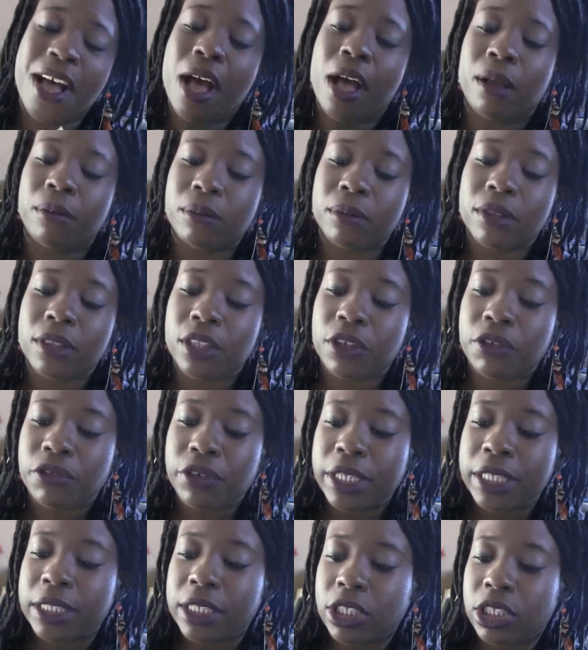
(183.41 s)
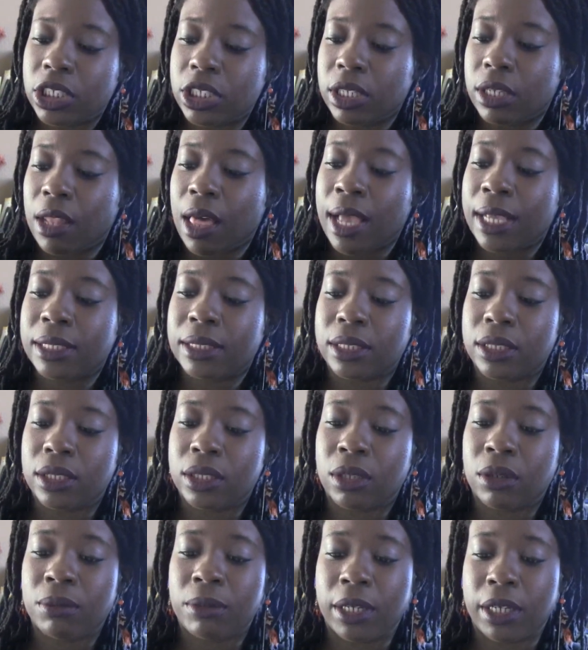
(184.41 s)
Um, the reason she likes it
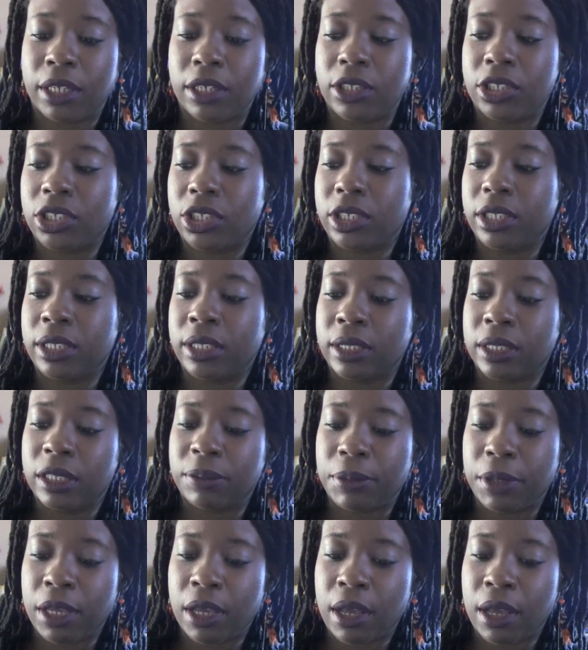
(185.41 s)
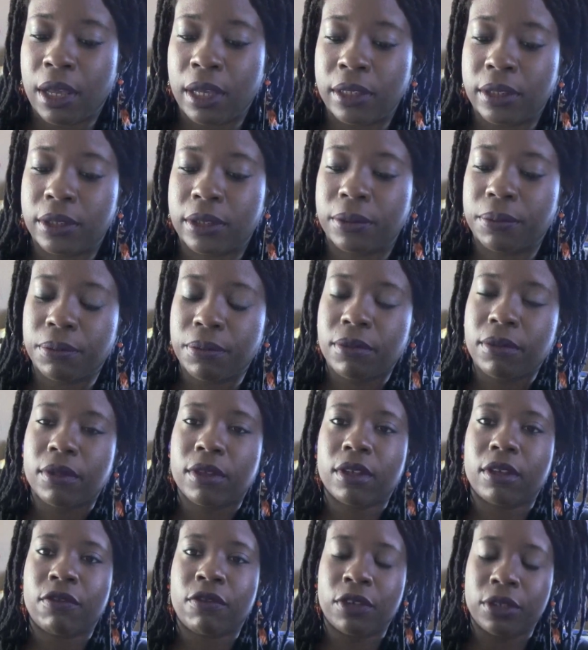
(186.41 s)
so much is because,
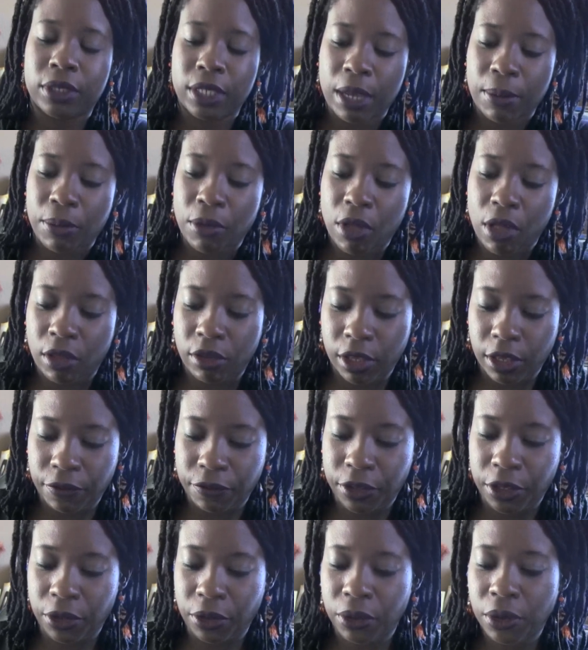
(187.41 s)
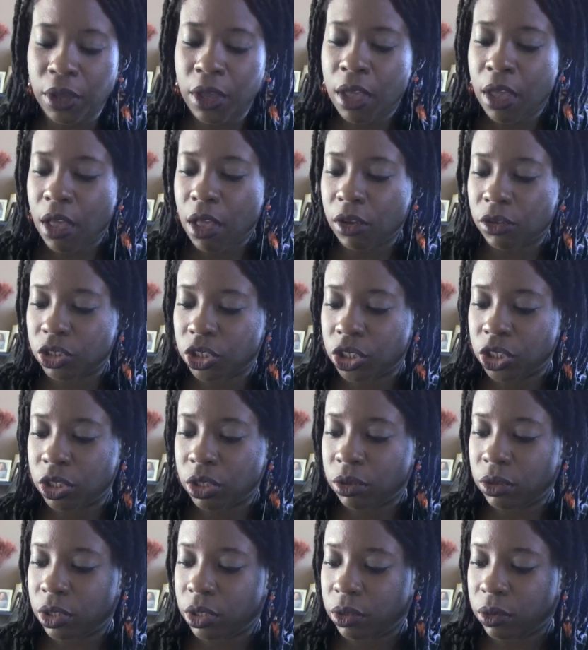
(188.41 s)
for example, I'll give you, I'll
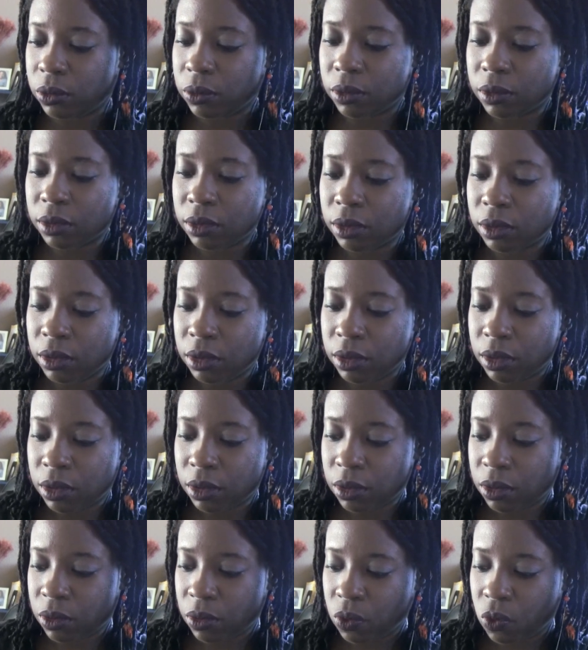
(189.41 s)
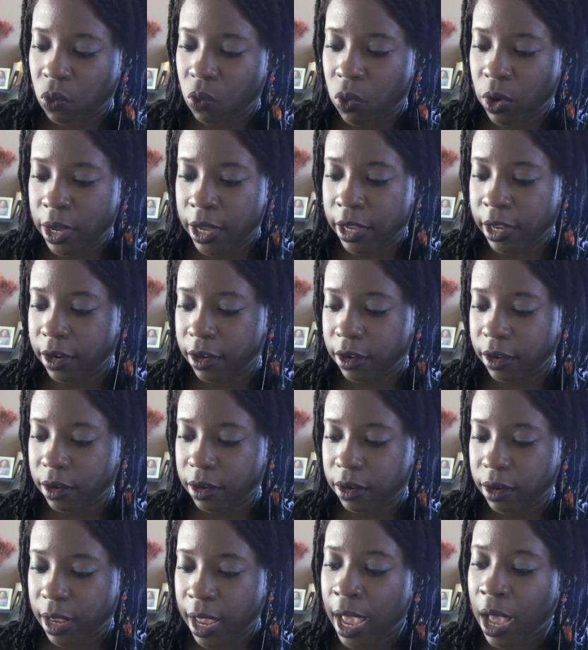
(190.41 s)
show you what,
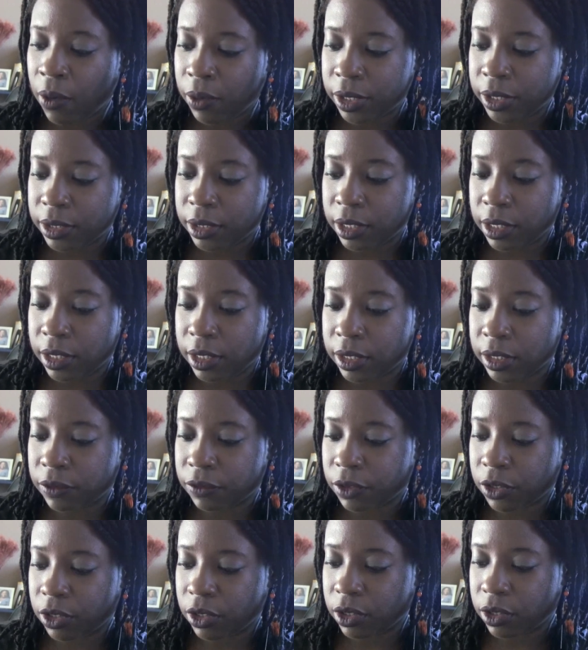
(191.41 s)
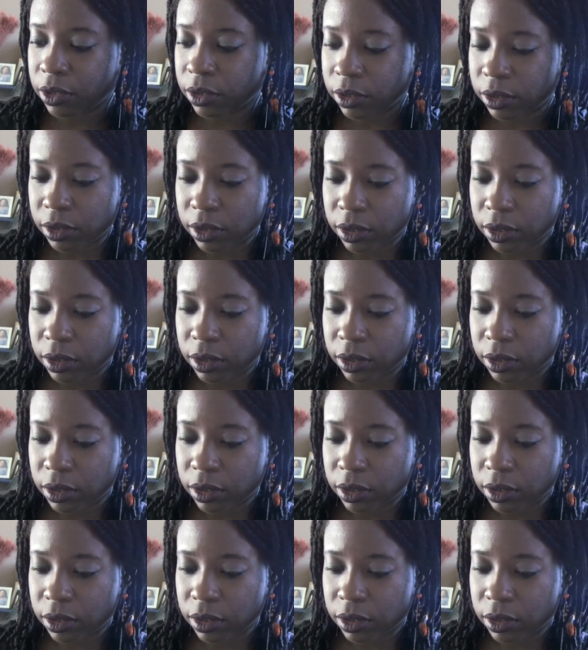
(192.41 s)
how easy it is for her.